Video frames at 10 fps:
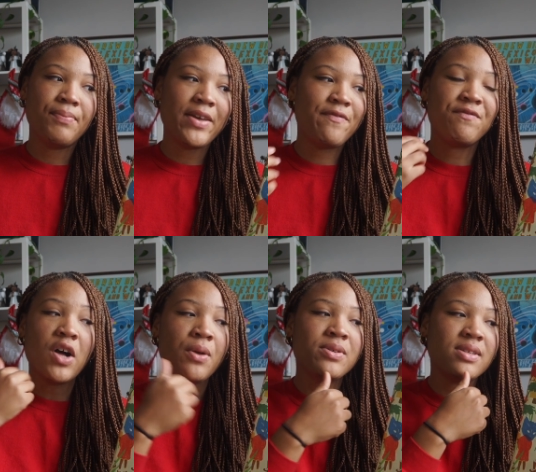
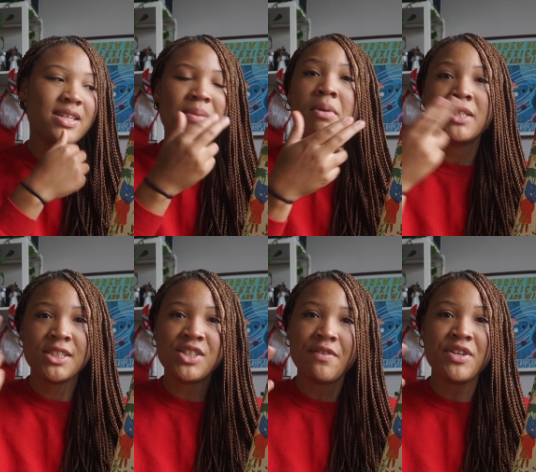it's a
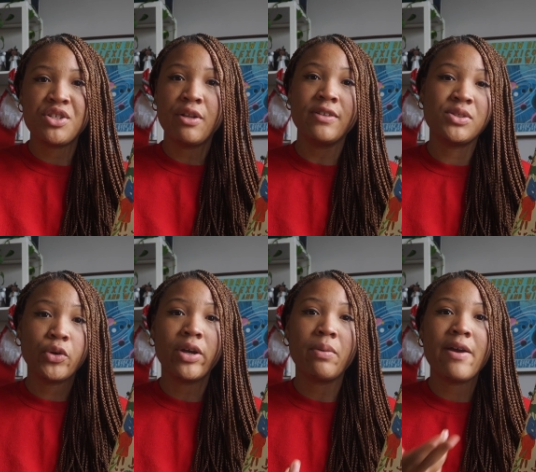multi-generational
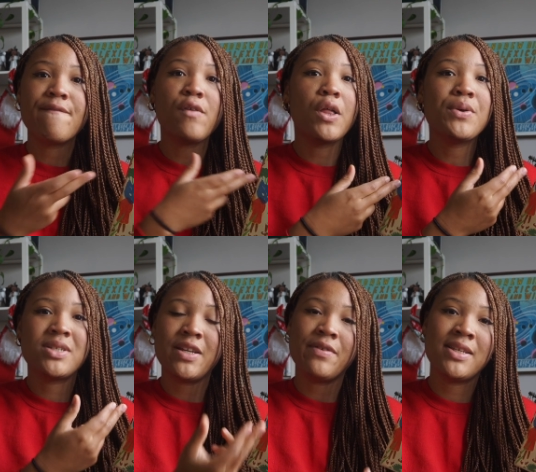story where it follows
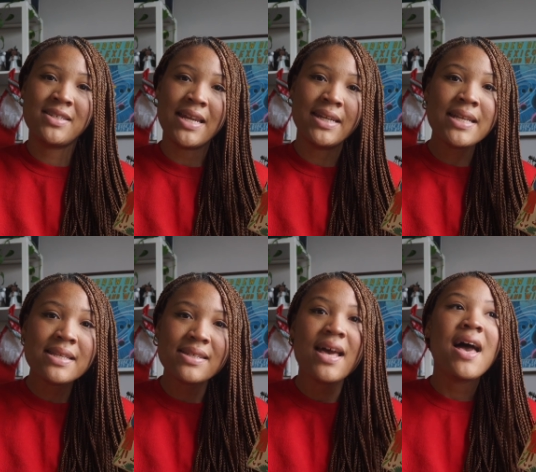the different
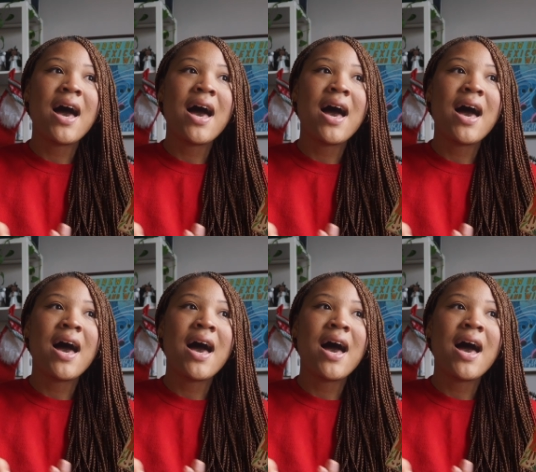descendants,